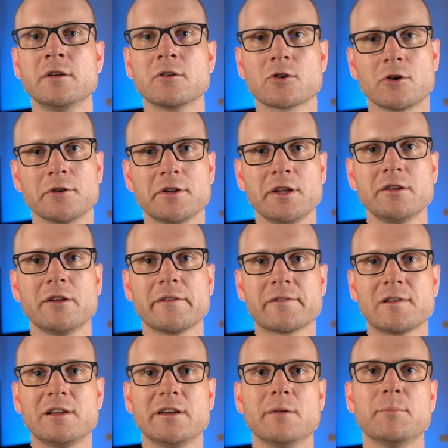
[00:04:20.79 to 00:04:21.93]

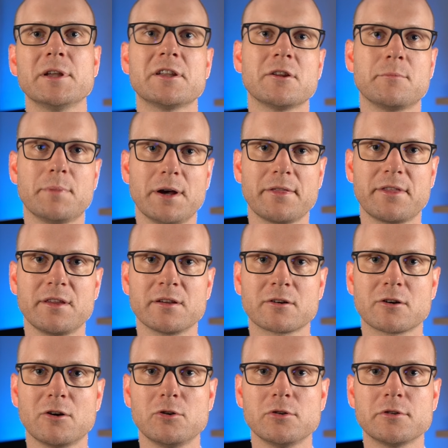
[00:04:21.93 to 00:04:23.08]
continuously emitted by the
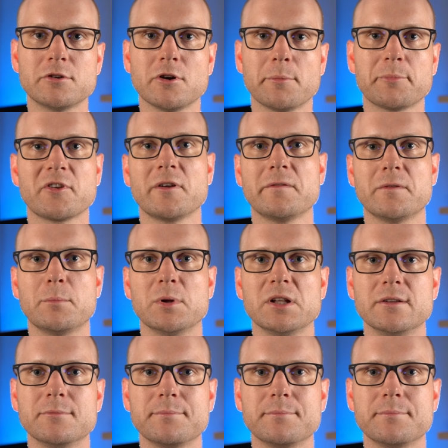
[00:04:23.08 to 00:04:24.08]
code observable.